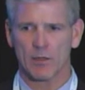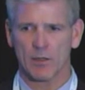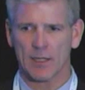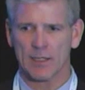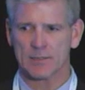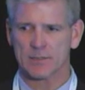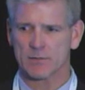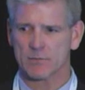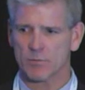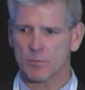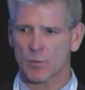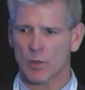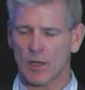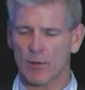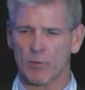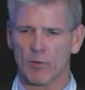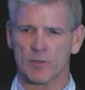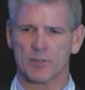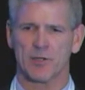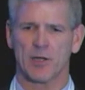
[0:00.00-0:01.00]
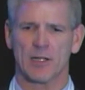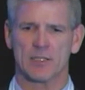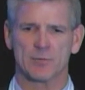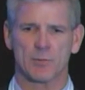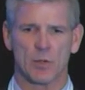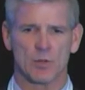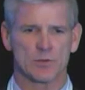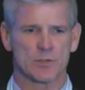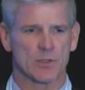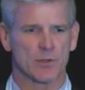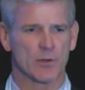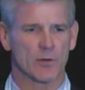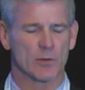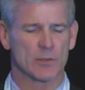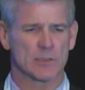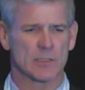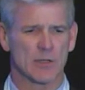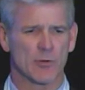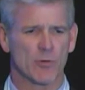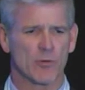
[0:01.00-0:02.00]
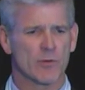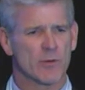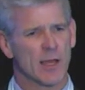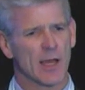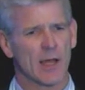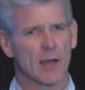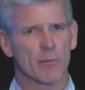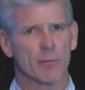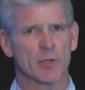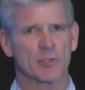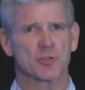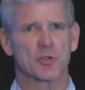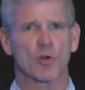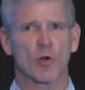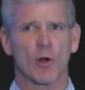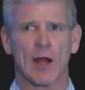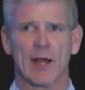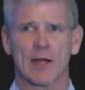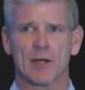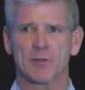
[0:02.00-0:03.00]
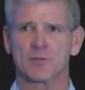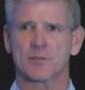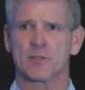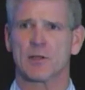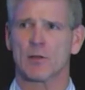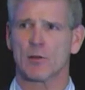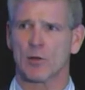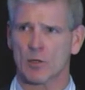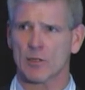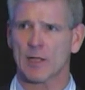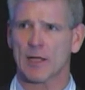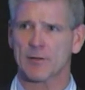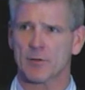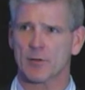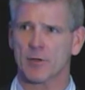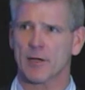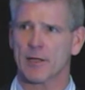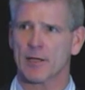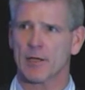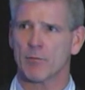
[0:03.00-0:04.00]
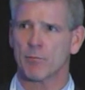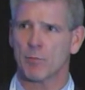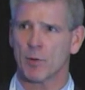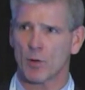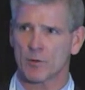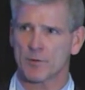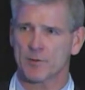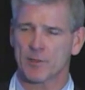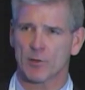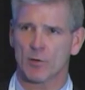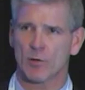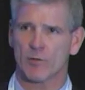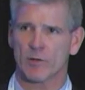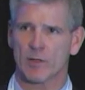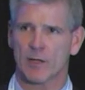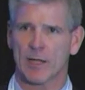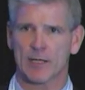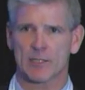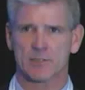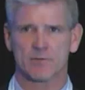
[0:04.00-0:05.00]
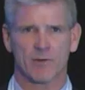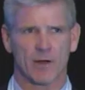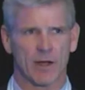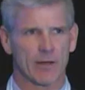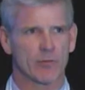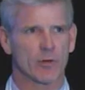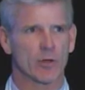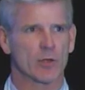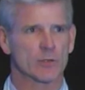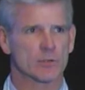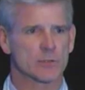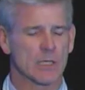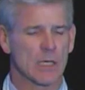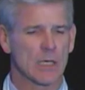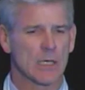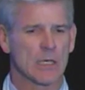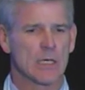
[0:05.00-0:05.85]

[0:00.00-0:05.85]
and that's probably what you're not supposed to do, is that you've got a bunch of crackers that look like they're going to get built here over the next 5 years.